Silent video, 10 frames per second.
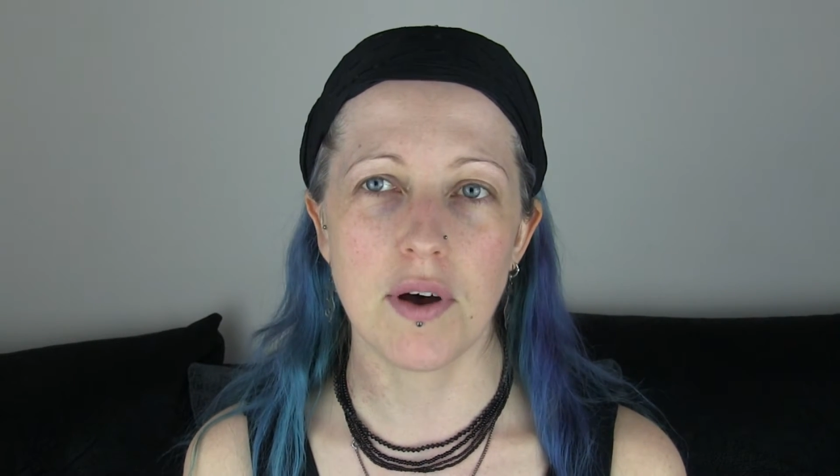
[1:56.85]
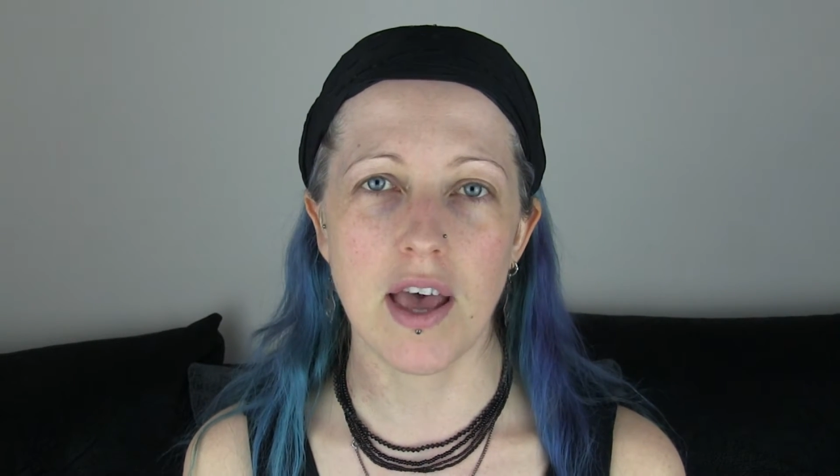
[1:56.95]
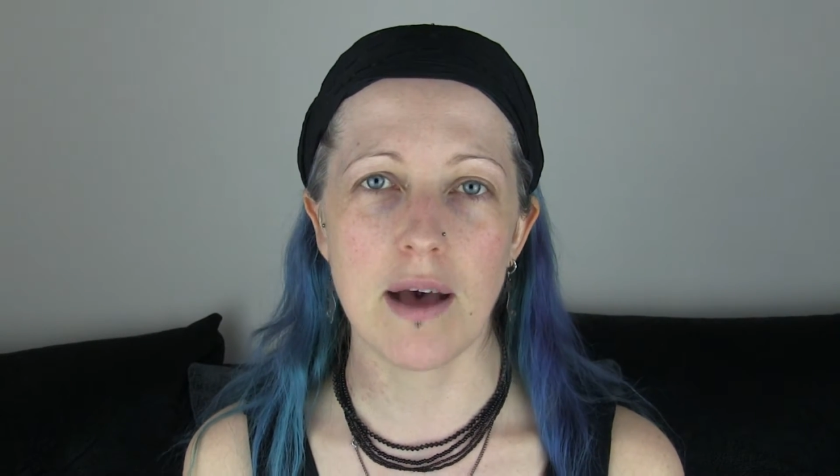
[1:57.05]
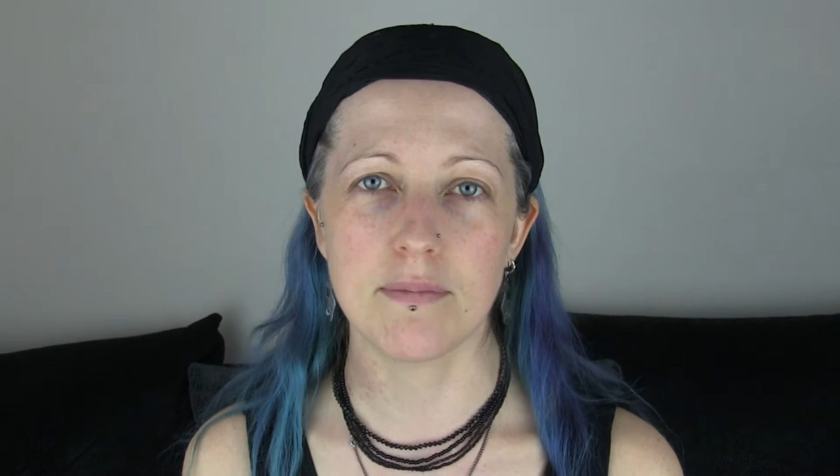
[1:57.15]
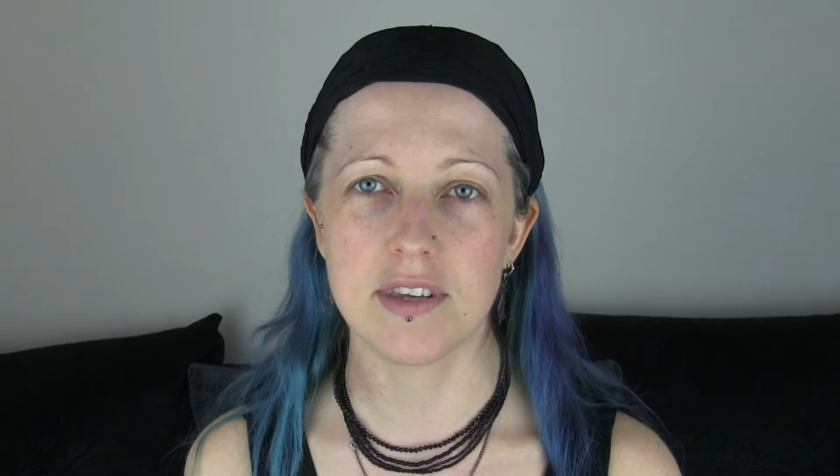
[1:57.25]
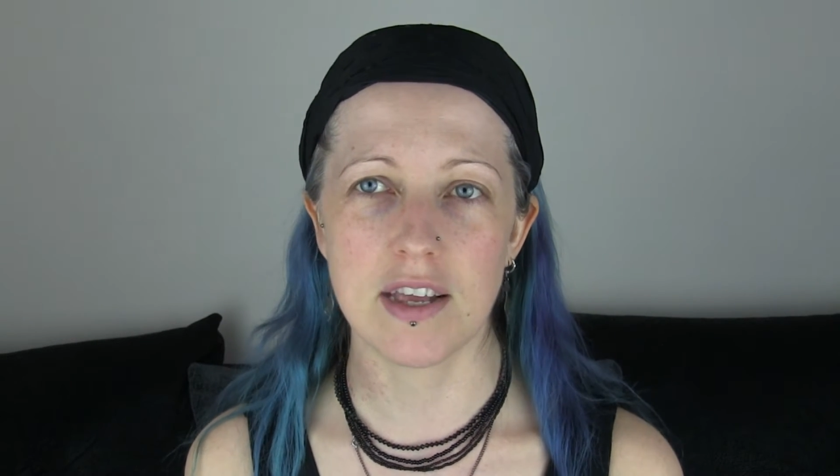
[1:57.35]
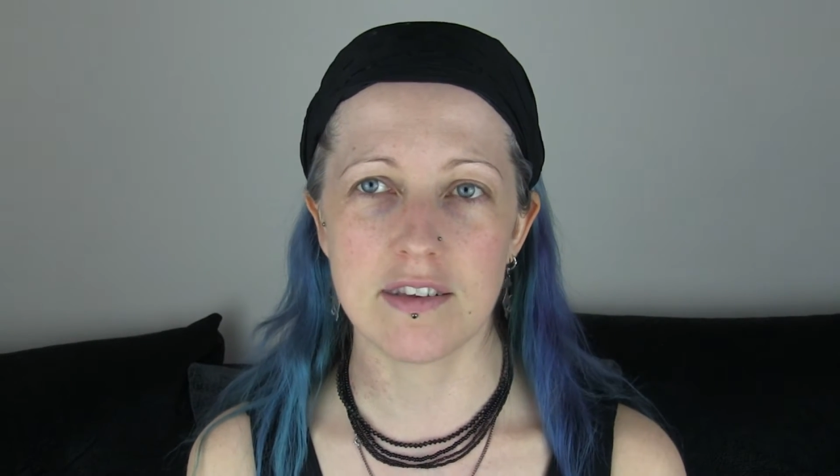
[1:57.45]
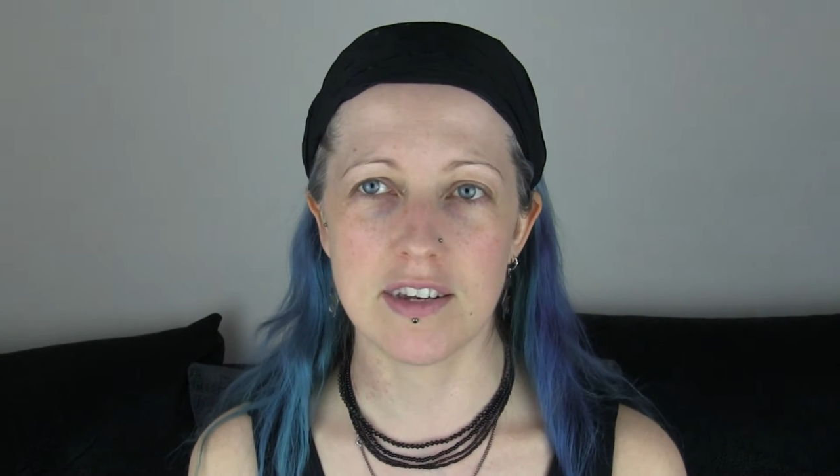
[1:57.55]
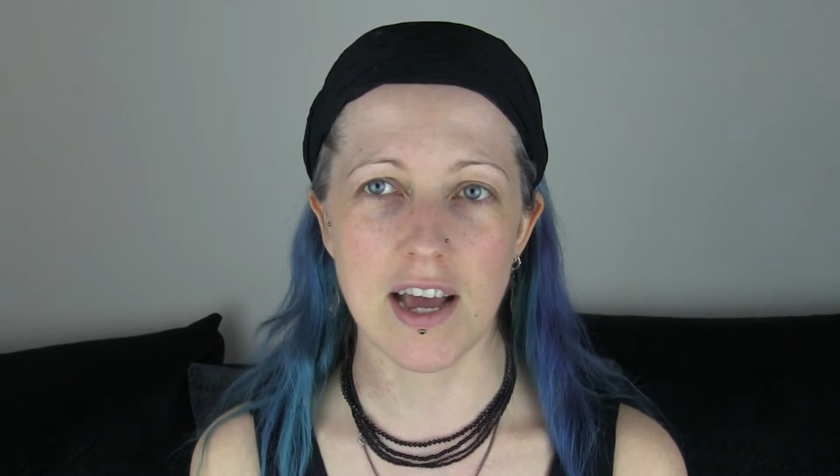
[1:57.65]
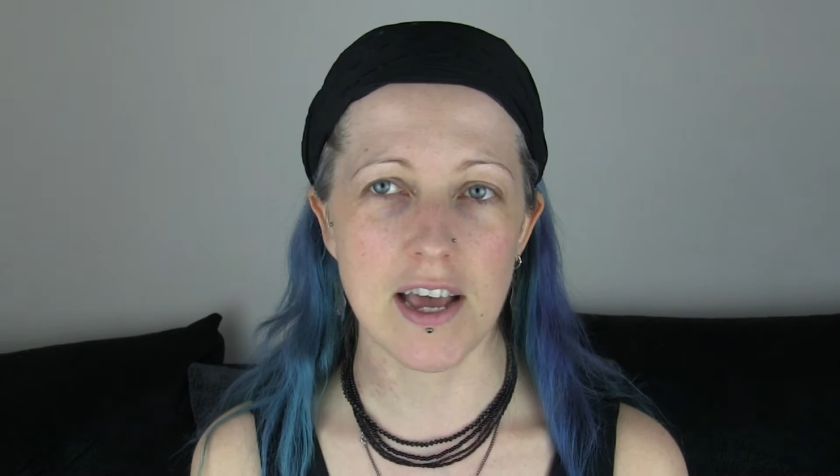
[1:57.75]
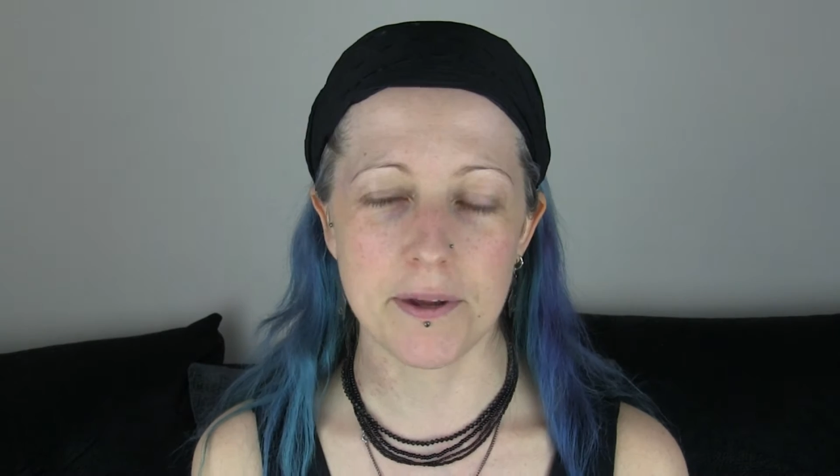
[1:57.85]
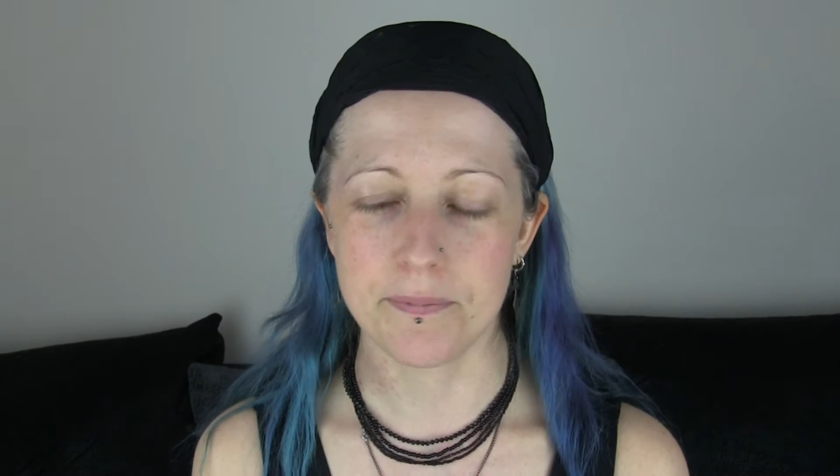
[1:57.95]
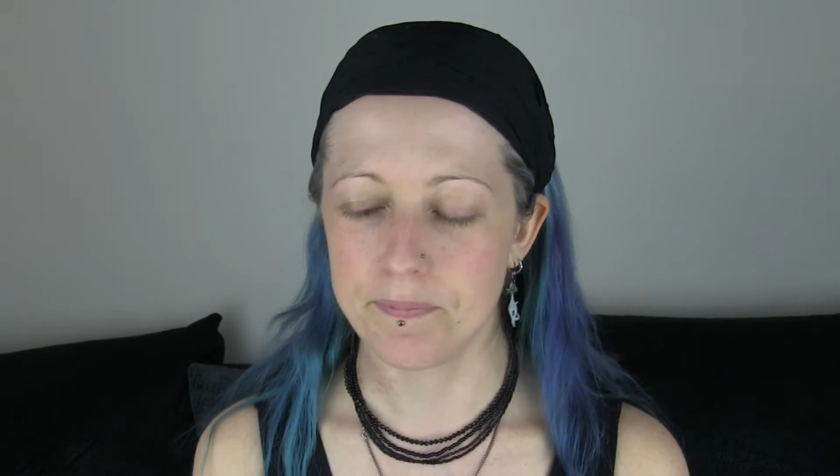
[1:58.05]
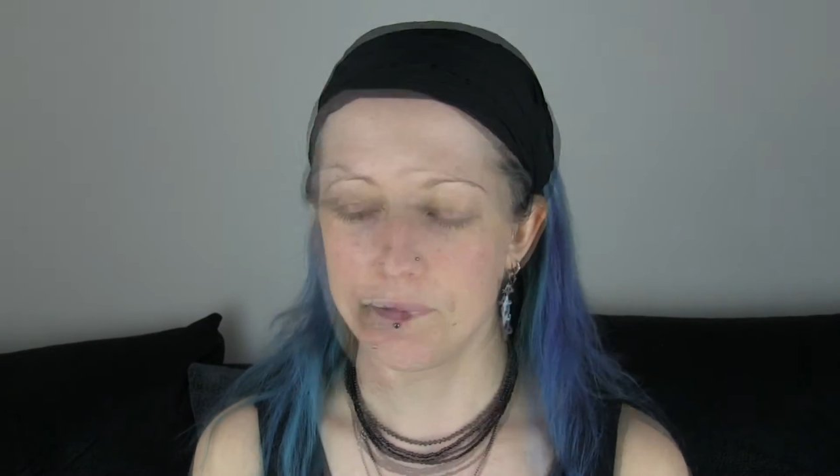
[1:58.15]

I am day to day.